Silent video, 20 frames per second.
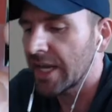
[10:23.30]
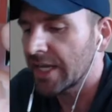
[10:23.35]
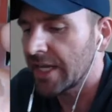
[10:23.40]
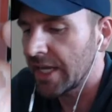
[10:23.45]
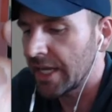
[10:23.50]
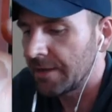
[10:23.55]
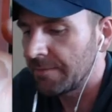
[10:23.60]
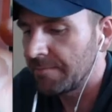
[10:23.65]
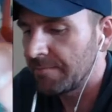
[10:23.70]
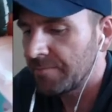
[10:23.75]

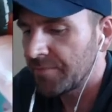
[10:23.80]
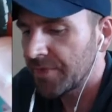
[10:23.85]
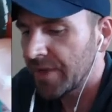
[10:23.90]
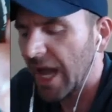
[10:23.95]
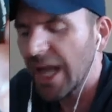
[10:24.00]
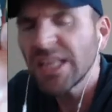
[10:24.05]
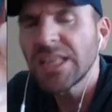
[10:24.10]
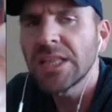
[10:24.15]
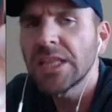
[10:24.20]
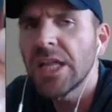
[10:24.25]
kid.
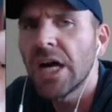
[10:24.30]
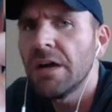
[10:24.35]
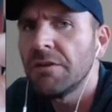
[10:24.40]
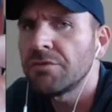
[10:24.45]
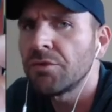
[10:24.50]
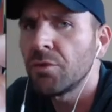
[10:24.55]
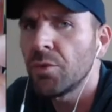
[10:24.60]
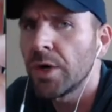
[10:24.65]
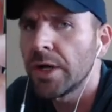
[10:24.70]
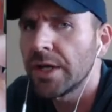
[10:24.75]
I
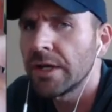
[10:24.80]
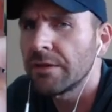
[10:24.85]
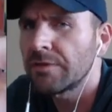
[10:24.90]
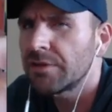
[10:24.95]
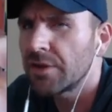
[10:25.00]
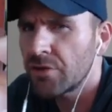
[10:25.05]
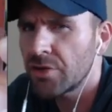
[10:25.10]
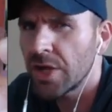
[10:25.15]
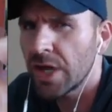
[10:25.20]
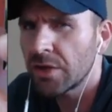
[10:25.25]
loved What If.
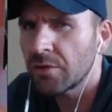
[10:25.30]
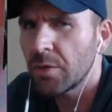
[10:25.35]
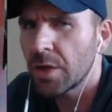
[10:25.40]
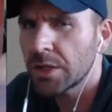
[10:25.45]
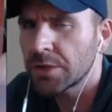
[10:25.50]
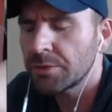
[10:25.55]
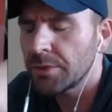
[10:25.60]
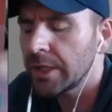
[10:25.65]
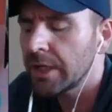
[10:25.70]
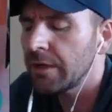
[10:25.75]
Did you guys
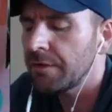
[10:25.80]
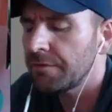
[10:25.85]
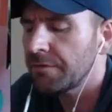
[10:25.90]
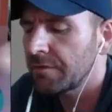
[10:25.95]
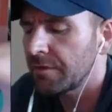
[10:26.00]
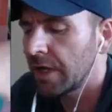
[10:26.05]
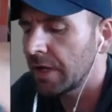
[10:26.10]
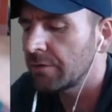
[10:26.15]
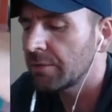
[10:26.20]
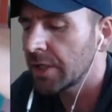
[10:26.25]
watch What If?
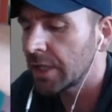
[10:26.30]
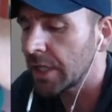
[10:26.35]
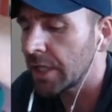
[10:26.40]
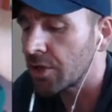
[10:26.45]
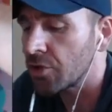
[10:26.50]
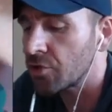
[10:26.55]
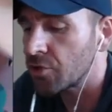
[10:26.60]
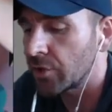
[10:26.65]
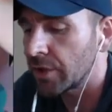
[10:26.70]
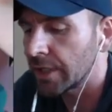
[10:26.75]
I really
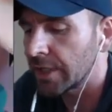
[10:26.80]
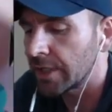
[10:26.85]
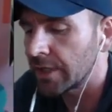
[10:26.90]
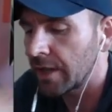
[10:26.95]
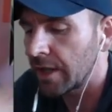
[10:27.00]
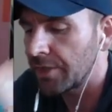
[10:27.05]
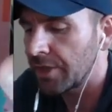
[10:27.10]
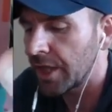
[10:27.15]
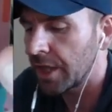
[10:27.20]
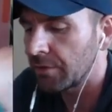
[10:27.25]
enjoyed it.
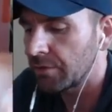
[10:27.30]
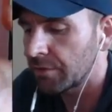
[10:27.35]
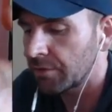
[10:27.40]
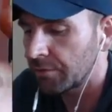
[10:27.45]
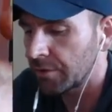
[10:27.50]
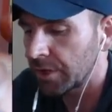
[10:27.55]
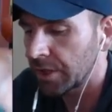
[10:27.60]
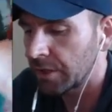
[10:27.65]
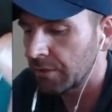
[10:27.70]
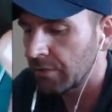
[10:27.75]
I thought it was
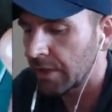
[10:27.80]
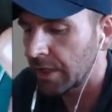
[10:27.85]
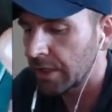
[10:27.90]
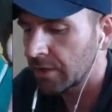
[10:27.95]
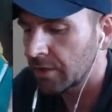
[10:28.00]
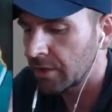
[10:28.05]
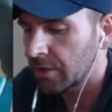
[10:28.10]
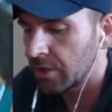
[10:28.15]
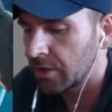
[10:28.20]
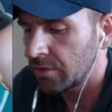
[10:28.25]
really great.
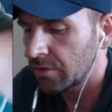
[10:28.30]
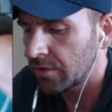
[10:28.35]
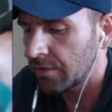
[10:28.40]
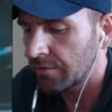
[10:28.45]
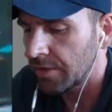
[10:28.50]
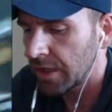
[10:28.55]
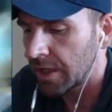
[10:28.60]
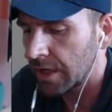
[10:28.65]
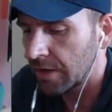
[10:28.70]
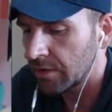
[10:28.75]
Good use of
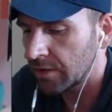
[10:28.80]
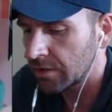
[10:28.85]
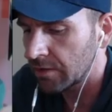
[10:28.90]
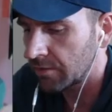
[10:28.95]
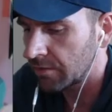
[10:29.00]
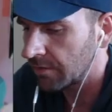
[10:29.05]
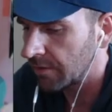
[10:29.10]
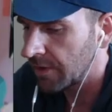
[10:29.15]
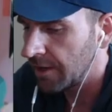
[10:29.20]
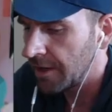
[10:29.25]
the
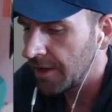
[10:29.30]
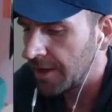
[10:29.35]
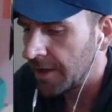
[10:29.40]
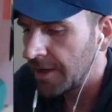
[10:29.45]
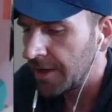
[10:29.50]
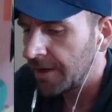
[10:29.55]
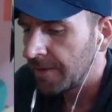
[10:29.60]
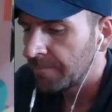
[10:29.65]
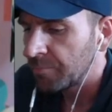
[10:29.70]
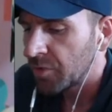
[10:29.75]
characters.
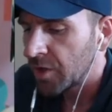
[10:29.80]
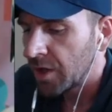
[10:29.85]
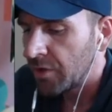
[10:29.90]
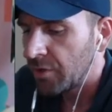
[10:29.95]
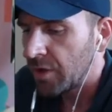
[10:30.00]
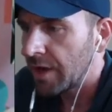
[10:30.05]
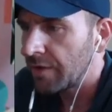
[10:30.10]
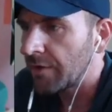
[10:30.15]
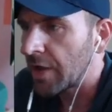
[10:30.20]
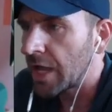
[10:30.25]

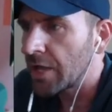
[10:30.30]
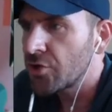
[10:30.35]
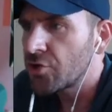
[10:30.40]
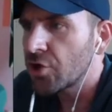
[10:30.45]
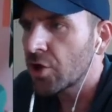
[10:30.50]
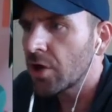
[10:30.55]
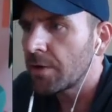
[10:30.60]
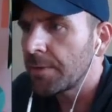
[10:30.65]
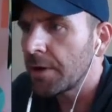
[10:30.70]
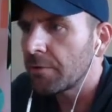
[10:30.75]
We have
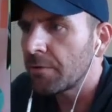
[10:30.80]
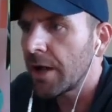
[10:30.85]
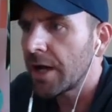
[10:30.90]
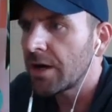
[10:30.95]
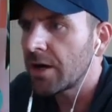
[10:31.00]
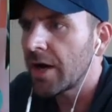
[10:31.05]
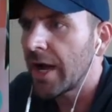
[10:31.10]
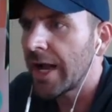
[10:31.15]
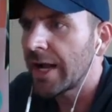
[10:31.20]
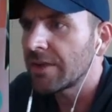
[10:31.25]
Jeremy
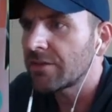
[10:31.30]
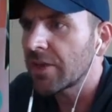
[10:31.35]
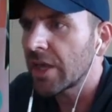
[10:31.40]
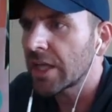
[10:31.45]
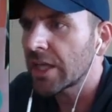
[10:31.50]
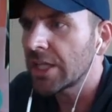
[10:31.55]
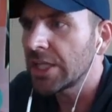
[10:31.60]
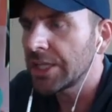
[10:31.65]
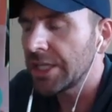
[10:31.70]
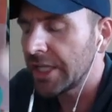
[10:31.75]
Renner as
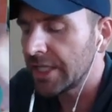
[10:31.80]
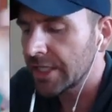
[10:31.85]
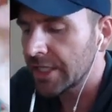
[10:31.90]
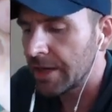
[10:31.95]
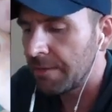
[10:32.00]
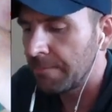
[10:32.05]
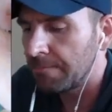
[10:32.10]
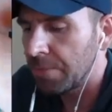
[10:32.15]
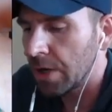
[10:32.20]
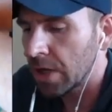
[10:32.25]
Clint
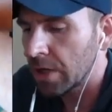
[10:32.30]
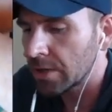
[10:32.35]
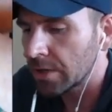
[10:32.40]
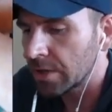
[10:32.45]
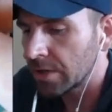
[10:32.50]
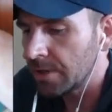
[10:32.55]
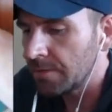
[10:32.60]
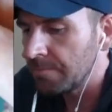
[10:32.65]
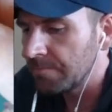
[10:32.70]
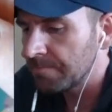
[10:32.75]

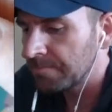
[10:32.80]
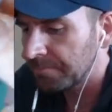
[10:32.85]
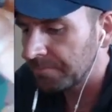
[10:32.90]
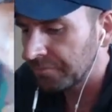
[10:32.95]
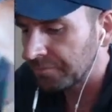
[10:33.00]
Barton.